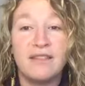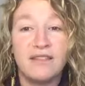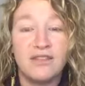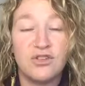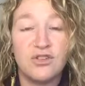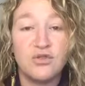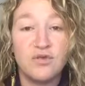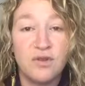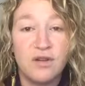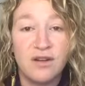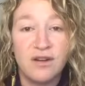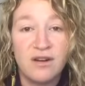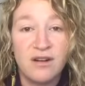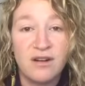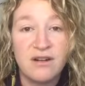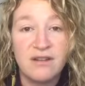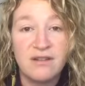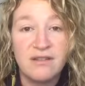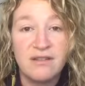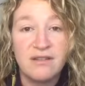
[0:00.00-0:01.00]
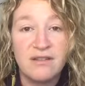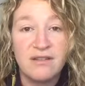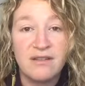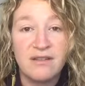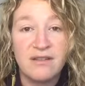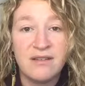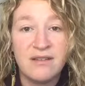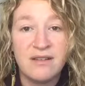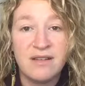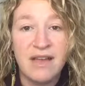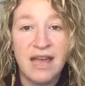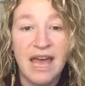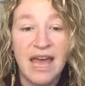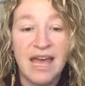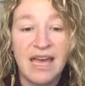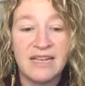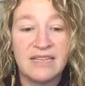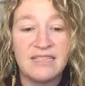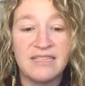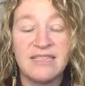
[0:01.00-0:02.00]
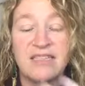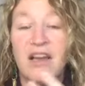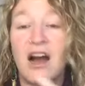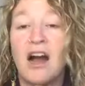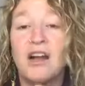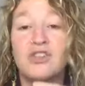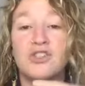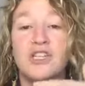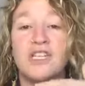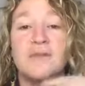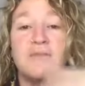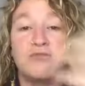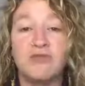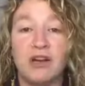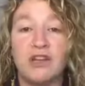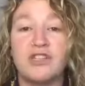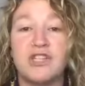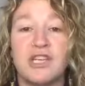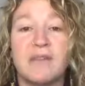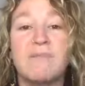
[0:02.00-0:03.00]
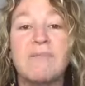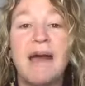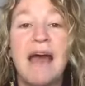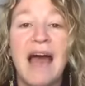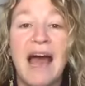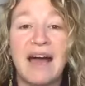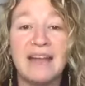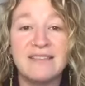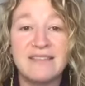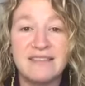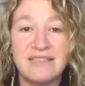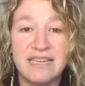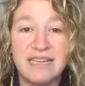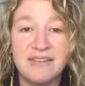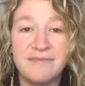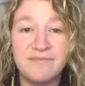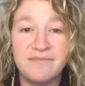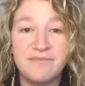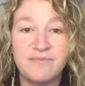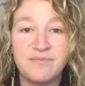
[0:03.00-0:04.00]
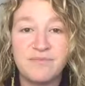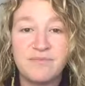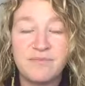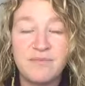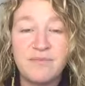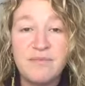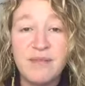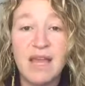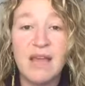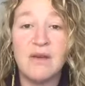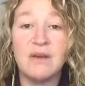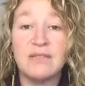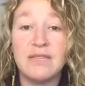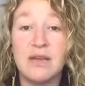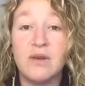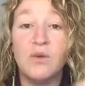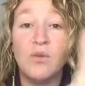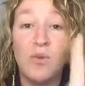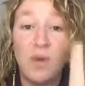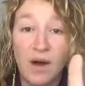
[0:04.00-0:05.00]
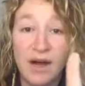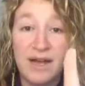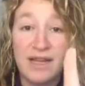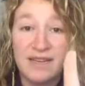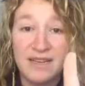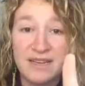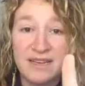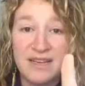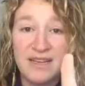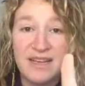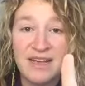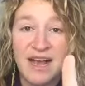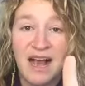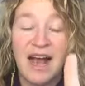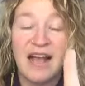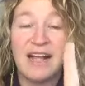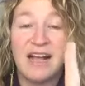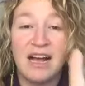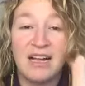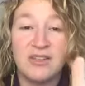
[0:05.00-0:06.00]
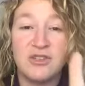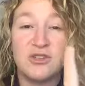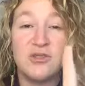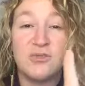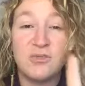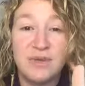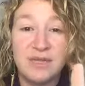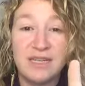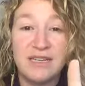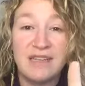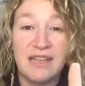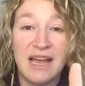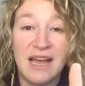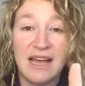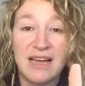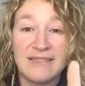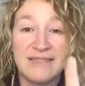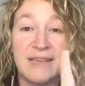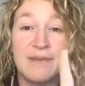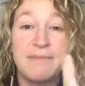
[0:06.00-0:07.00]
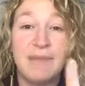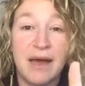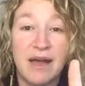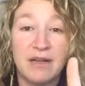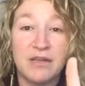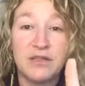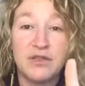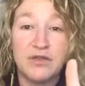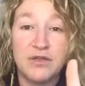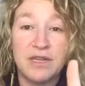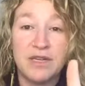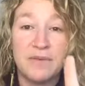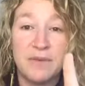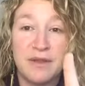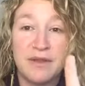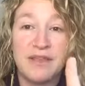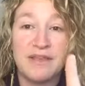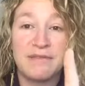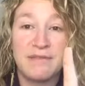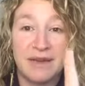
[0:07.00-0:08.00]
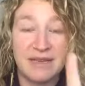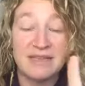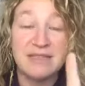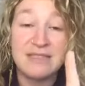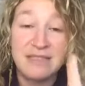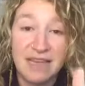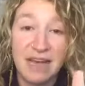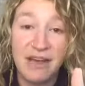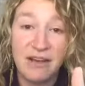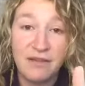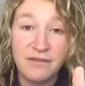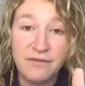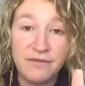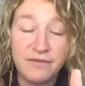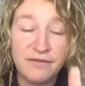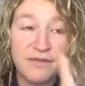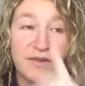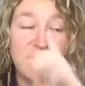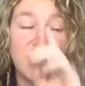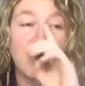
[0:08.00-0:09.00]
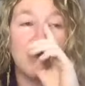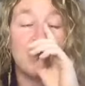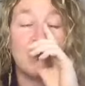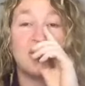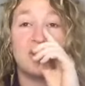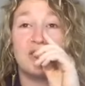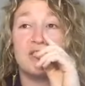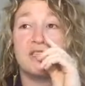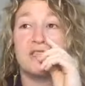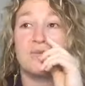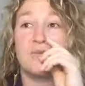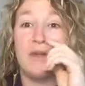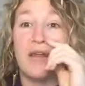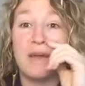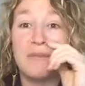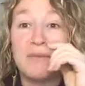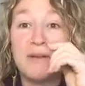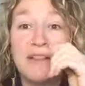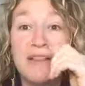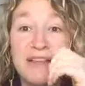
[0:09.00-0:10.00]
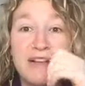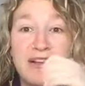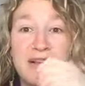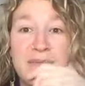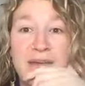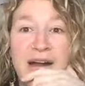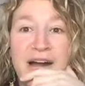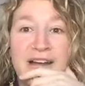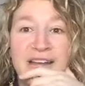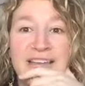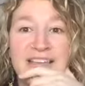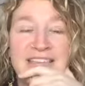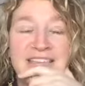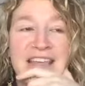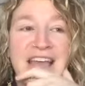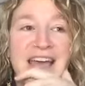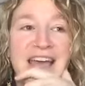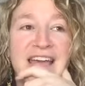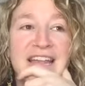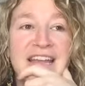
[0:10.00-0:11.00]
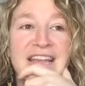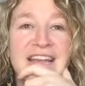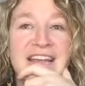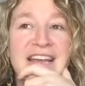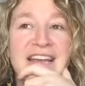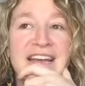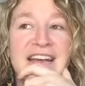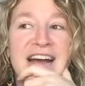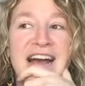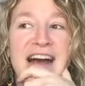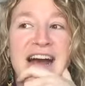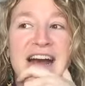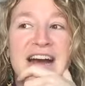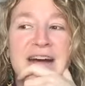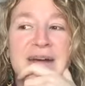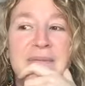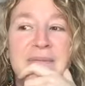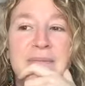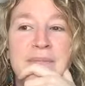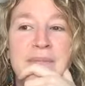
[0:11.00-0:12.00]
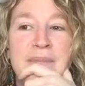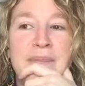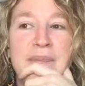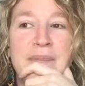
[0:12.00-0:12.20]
the trigger and not just brushing past it it was like one i got to realize a boundary within myself which is what i'm clear about is that um,